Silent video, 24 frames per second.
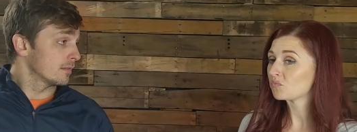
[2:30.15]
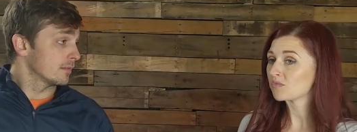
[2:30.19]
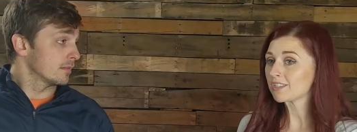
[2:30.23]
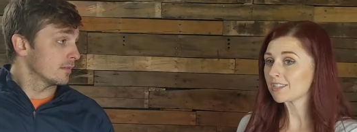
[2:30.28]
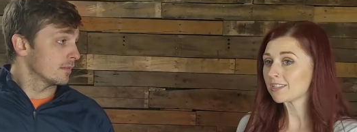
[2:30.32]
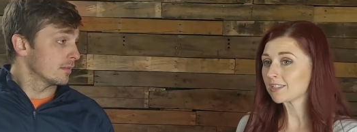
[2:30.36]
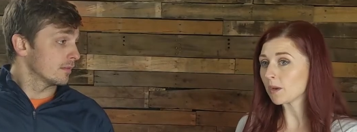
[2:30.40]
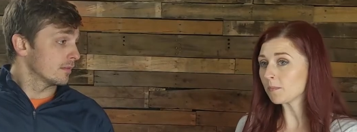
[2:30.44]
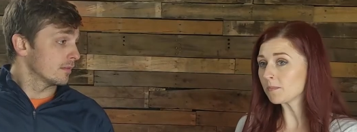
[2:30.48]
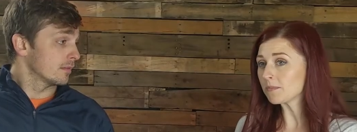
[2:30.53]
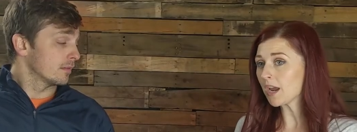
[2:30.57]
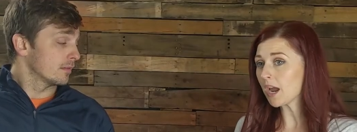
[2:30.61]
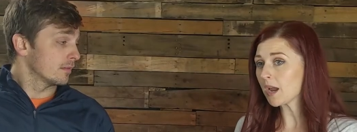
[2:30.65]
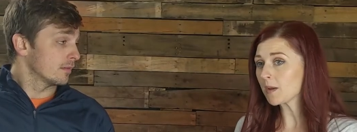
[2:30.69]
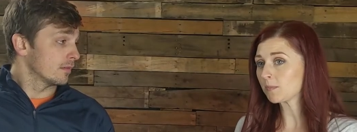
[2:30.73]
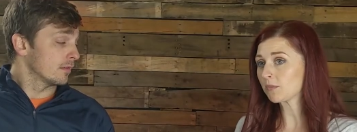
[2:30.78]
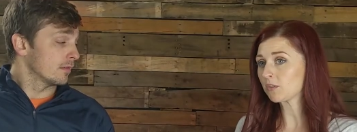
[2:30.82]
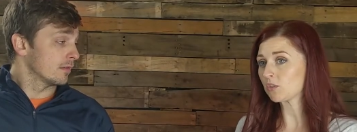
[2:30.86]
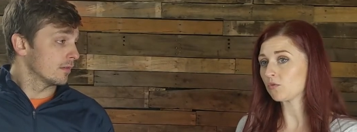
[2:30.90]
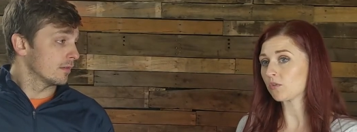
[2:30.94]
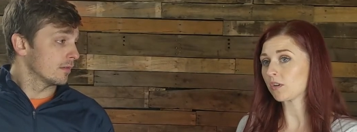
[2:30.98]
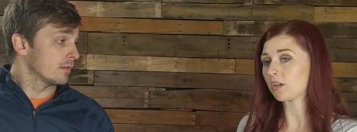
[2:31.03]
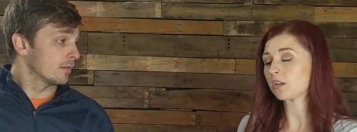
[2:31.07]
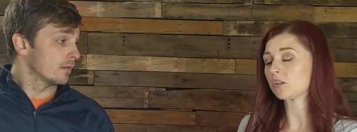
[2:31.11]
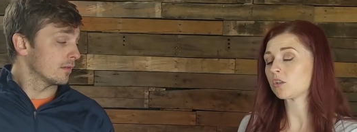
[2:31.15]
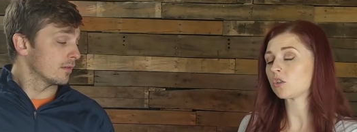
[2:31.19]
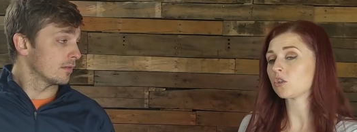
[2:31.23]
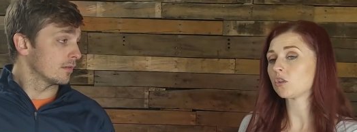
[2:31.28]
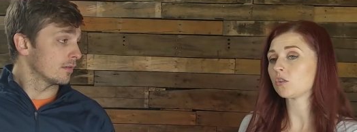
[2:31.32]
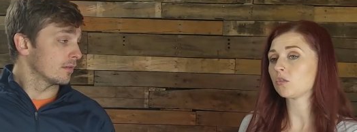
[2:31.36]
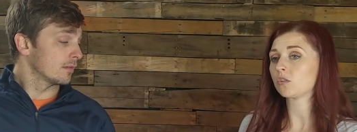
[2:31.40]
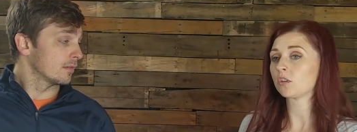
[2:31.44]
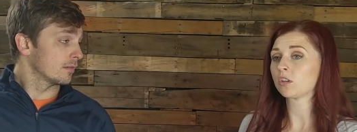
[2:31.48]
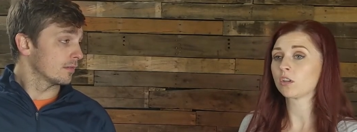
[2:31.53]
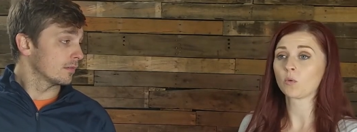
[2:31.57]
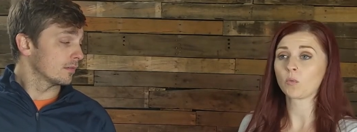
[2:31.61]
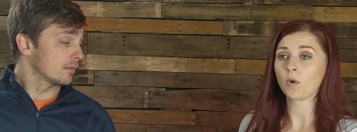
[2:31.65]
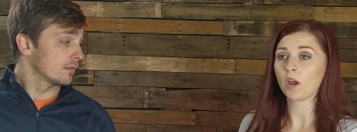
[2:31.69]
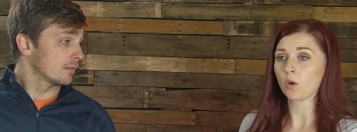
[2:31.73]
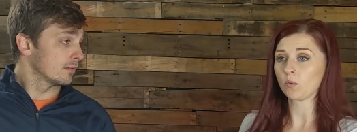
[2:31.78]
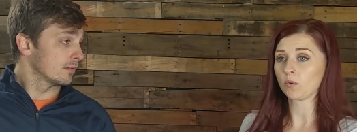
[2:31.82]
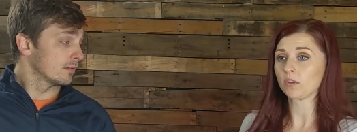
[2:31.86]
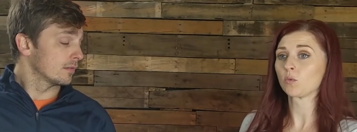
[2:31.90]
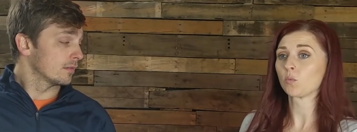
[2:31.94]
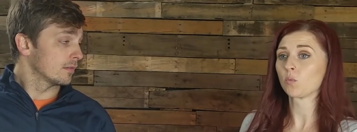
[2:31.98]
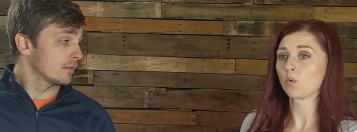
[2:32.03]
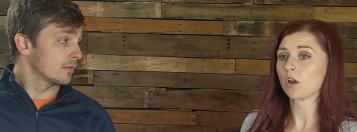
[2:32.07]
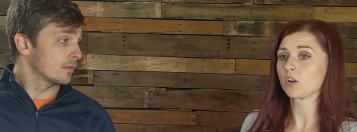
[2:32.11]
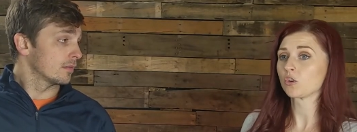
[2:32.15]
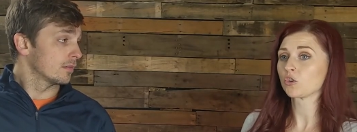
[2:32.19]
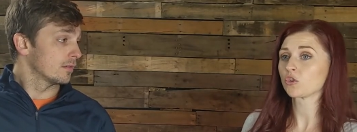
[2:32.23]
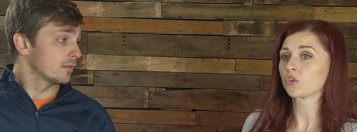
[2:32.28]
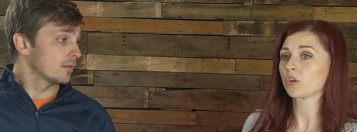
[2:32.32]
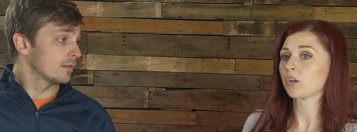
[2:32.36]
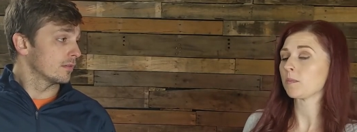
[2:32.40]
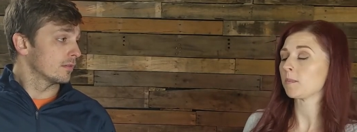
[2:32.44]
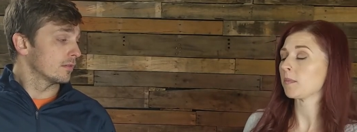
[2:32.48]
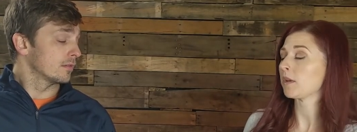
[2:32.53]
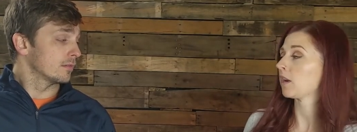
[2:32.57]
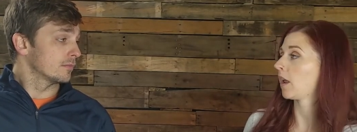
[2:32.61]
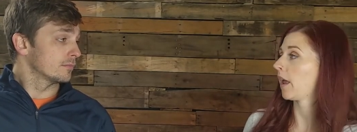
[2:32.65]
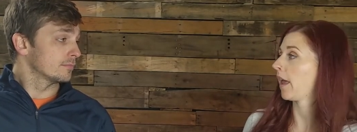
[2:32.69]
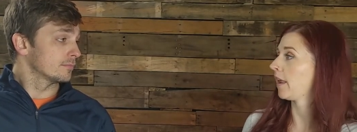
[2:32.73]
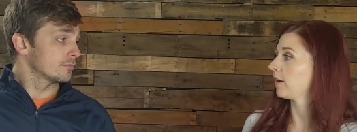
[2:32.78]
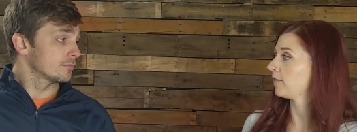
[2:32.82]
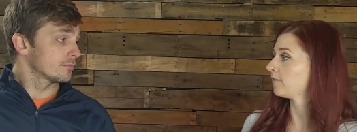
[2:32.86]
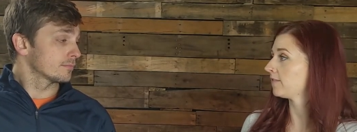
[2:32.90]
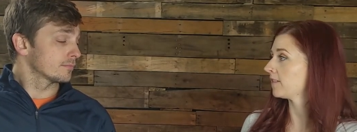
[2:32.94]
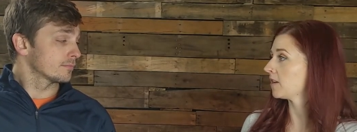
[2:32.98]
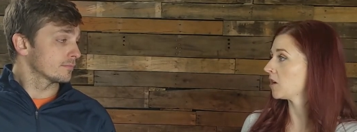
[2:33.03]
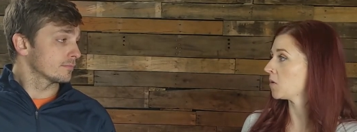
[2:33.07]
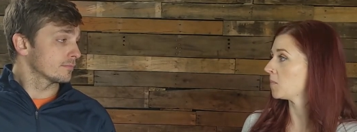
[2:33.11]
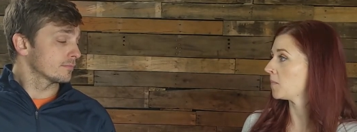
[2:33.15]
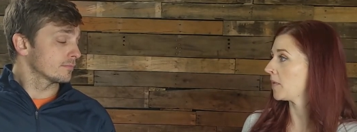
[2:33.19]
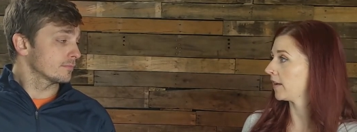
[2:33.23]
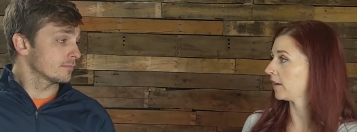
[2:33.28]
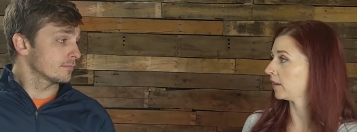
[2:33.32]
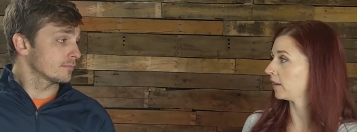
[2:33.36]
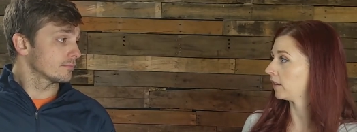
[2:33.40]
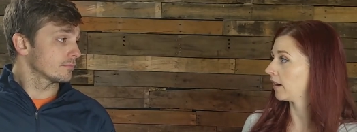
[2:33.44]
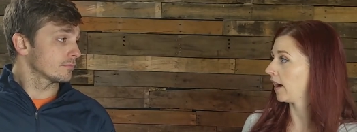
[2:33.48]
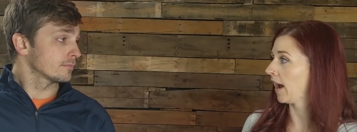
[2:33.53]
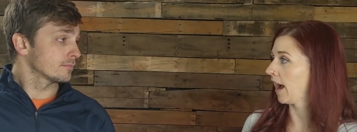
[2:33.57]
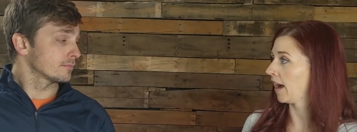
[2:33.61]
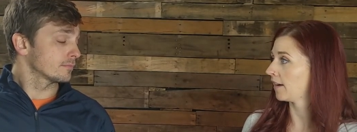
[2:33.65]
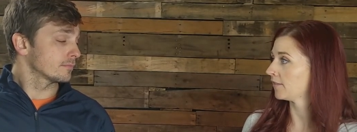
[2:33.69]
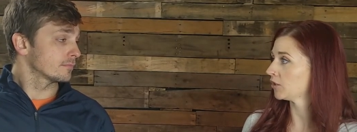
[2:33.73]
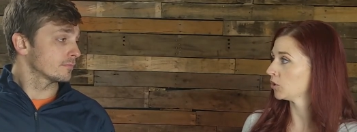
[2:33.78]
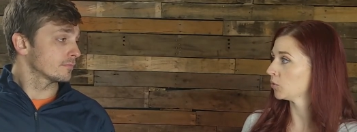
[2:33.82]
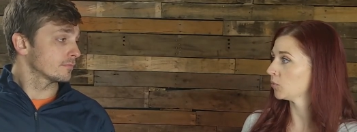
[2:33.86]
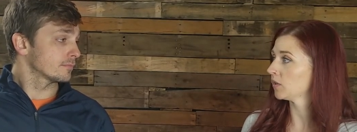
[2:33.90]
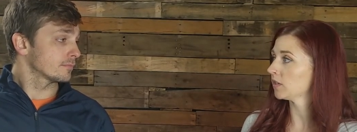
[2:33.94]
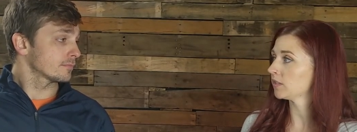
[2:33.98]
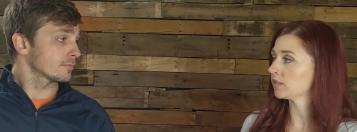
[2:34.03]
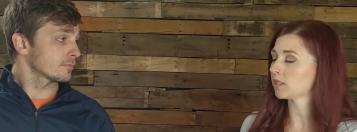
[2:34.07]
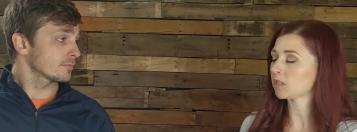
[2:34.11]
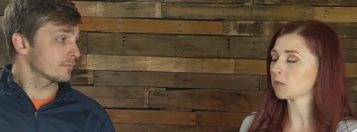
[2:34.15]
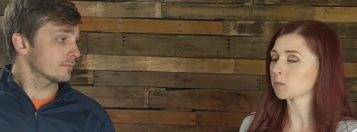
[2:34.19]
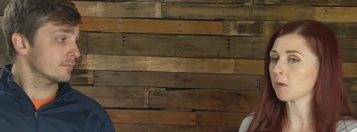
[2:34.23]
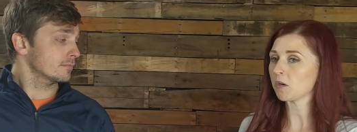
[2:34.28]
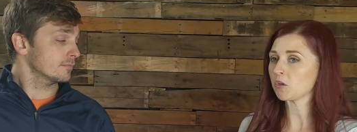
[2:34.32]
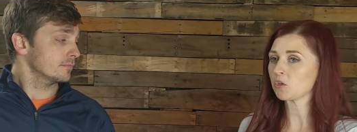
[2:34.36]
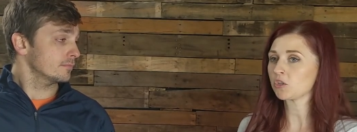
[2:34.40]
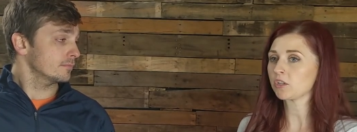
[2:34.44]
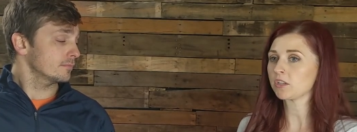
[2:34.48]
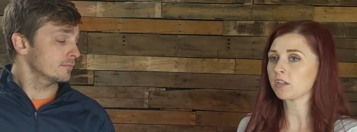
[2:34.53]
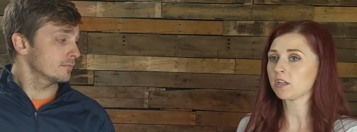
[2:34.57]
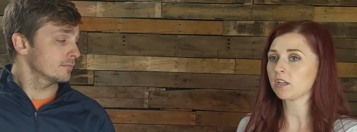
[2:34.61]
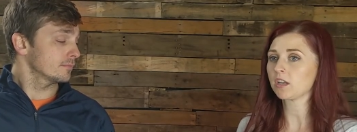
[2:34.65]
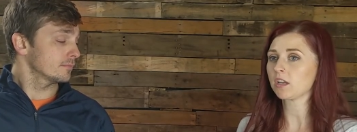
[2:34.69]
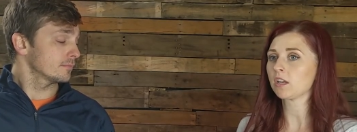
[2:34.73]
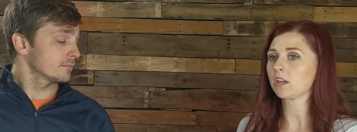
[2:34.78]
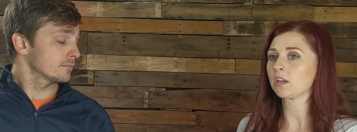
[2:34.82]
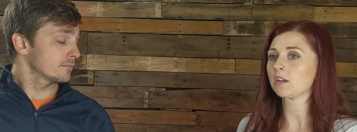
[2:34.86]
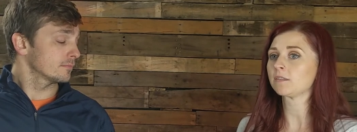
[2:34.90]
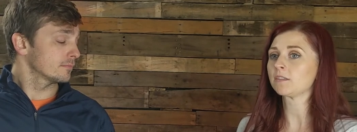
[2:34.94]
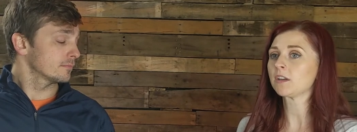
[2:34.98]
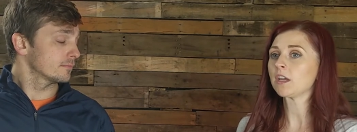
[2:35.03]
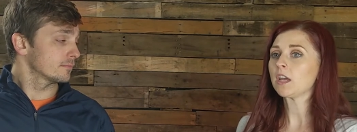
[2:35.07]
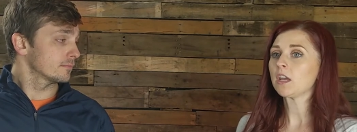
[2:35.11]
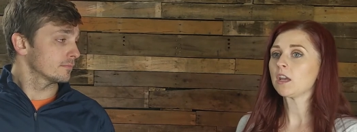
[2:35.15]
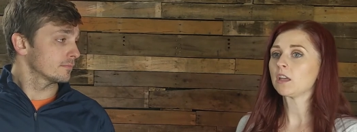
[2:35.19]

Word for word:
Speaker 1: sometimes you can do get away with one treatment and feel better afterwards, especially if